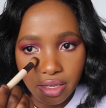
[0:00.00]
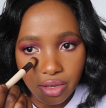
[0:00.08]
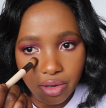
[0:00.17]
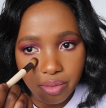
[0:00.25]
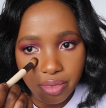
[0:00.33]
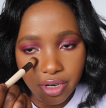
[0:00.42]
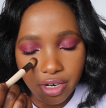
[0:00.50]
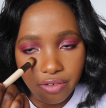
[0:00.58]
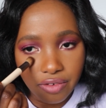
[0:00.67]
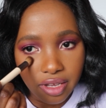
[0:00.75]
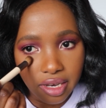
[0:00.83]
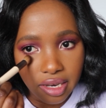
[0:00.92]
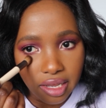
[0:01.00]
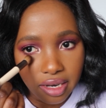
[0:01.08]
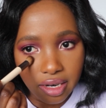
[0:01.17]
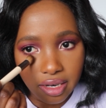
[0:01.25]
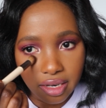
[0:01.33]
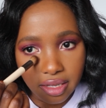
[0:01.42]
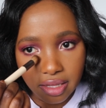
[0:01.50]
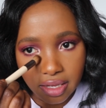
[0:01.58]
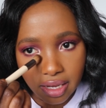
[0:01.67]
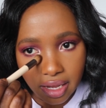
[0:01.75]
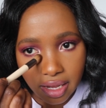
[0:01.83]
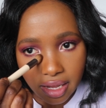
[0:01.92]
you know, perfectly underneath
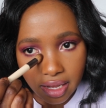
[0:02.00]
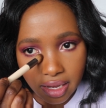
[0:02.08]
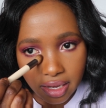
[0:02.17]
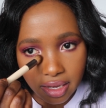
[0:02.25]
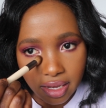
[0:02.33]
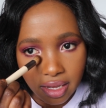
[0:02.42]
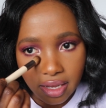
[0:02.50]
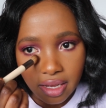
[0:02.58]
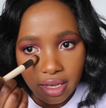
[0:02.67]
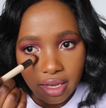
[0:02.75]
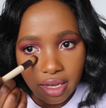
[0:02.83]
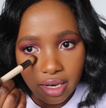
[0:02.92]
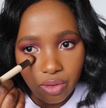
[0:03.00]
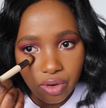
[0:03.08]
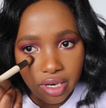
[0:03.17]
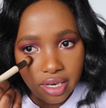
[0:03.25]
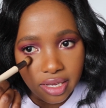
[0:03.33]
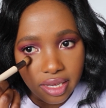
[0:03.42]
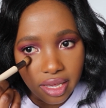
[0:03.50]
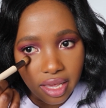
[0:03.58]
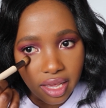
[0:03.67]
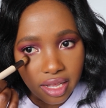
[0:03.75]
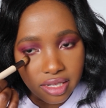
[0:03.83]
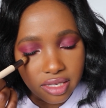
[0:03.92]
the eye and really
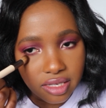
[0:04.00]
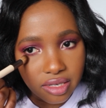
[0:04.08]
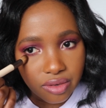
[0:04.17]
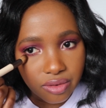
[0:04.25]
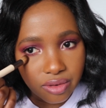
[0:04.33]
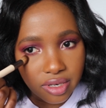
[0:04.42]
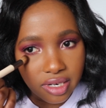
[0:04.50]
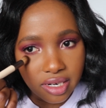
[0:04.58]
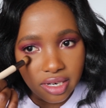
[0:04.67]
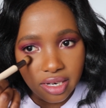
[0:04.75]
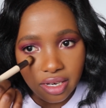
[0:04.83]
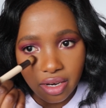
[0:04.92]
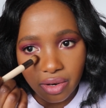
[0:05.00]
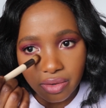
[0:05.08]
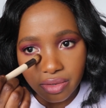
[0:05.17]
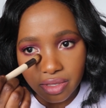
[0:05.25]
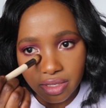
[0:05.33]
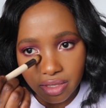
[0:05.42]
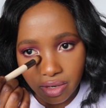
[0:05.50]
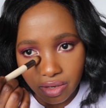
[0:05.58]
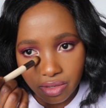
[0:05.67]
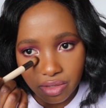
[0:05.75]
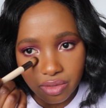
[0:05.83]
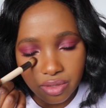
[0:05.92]
gets really close
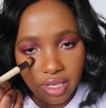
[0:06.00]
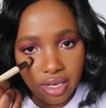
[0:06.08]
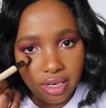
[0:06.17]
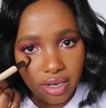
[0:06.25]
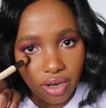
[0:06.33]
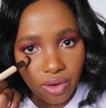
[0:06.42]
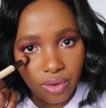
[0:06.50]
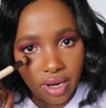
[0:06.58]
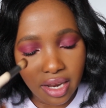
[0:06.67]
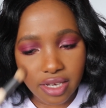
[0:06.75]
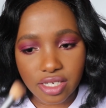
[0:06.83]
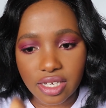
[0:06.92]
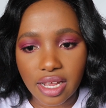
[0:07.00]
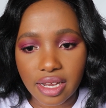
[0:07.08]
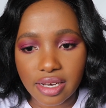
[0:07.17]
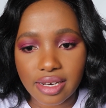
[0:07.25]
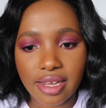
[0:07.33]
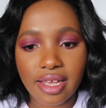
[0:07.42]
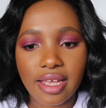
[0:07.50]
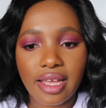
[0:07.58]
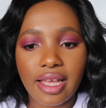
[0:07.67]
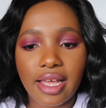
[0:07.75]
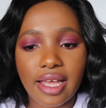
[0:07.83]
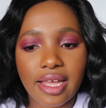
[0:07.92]
onto that lower lash line,
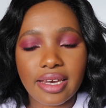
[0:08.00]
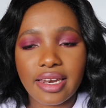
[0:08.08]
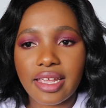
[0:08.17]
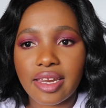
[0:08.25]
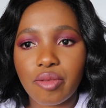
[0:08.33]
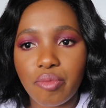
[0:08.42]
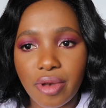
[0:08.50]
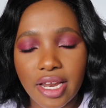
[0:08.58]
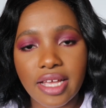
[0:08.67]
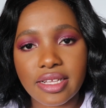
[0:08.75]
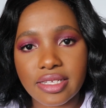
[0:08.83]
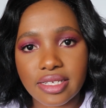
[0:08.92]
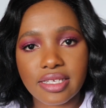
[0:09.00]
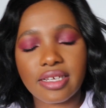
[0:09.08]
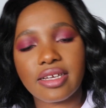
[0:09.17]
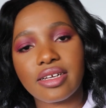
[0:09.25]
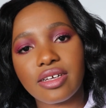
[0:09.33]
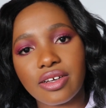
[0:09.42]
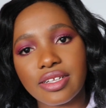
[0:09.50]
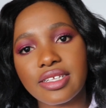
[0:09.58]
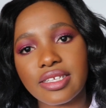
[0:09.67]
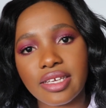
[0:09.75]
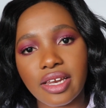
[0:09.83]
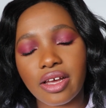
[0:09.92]
and it blends
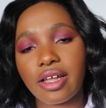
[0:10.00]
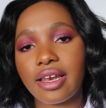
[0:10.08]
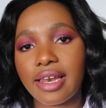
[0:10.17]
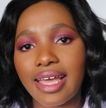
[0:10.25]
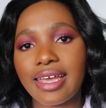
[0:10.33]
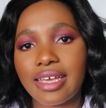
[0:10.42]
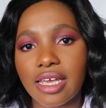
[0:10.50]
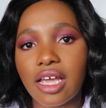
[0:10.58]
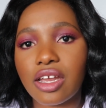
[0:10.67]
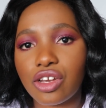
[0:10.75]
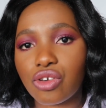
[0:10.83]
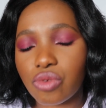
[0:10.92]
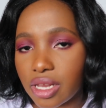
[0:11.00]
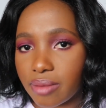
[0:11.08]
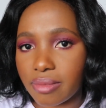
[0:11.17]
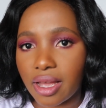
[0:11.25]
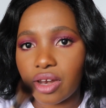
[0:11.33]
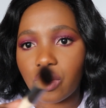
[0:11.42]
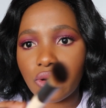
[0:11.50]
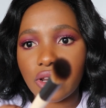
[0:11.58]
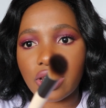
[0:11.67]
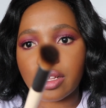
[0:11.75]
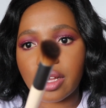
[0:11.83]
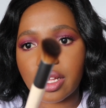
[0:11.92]
concealer like a dream. I know
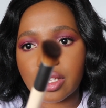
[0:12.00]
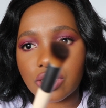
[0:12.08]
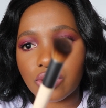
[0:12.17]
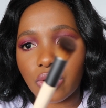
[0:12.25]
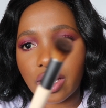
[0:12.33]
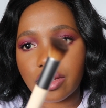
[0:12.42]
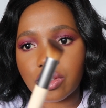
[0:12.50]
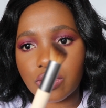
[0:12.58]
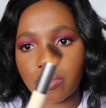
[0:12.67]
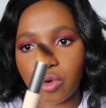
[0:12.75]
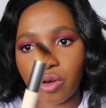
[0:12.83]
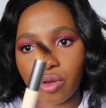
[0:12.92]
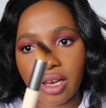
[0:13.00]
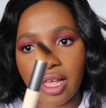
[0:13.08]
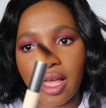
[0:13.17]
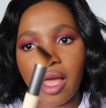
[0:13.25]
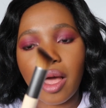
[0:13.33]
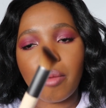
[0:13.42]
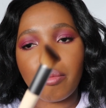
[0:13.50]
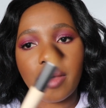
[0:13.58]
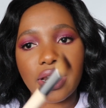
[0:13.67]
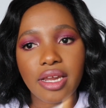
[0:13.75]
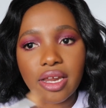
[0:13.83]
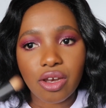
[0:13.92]
it's quite small,
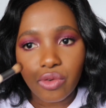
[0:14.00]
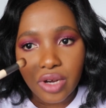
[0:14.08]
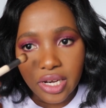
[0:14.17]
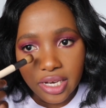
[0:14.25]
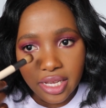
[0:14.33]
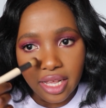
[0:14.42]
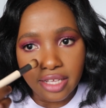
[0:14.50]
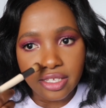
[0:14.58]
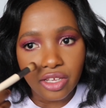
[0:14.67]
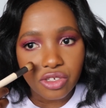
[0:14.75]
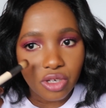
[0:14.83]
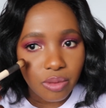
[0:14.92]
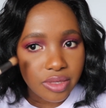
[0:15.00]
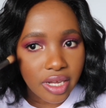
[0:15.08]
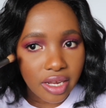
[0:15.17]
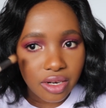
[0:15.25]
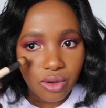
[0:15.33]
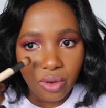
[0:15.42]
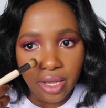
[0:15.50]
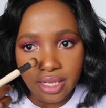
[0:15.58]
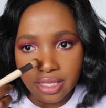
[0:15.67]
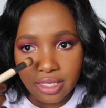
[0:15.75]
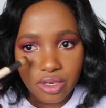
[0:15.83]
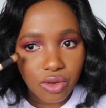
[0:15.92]
but it really gets the job done
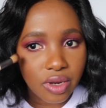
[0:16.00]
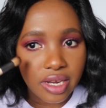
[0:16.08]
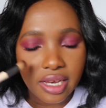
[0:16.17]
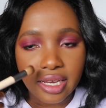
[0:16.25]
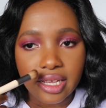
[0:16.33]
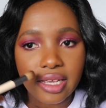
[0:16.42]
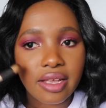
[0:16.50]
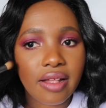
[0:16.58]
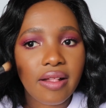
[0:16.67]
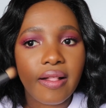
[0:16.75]
quite quickly,